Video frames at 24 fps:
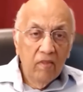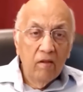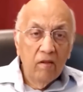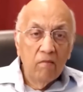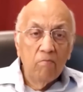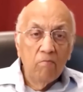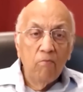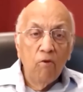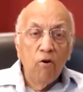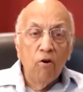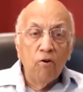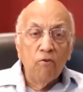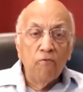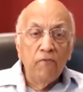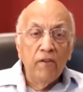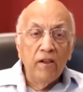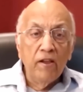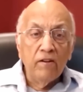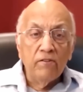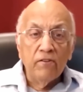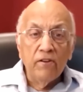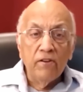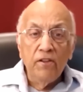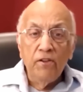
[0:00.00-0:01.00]
The more
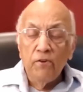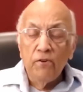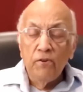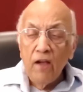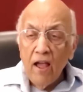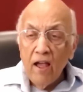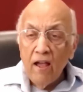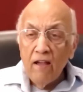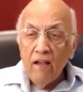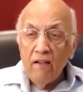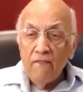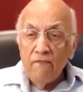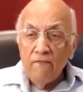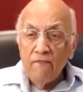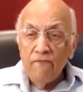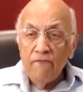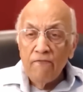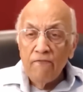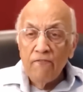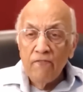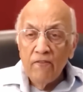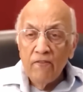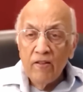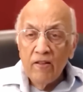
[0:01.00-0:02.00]
victory you have,
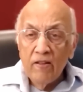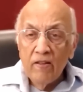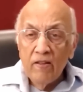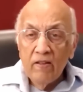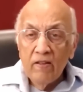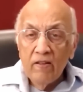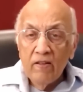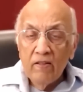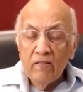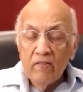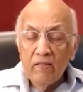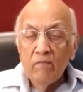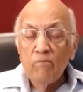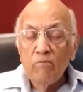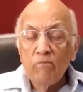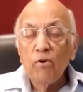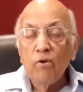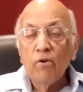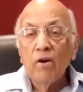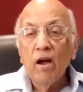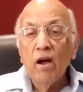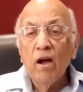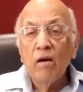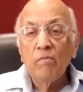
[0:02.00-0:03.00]
the
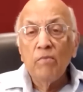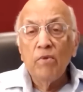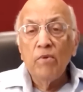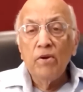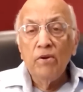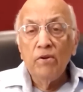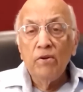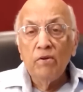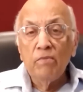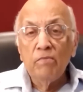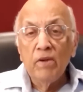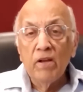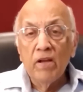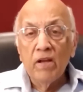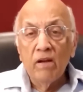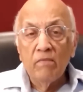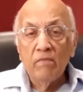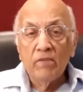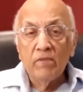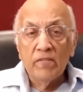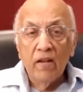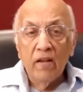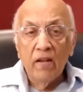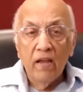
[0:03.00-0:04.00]
more humble you'll
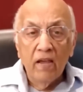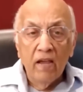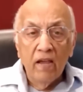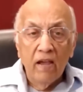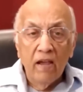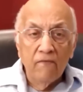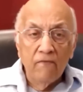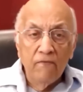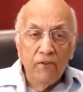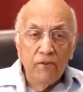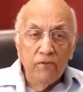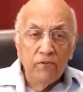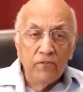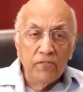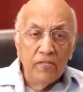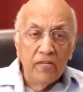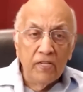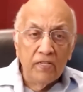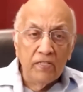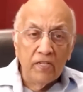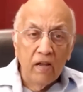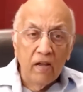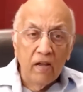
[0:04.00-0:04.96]
become. It's like I've used the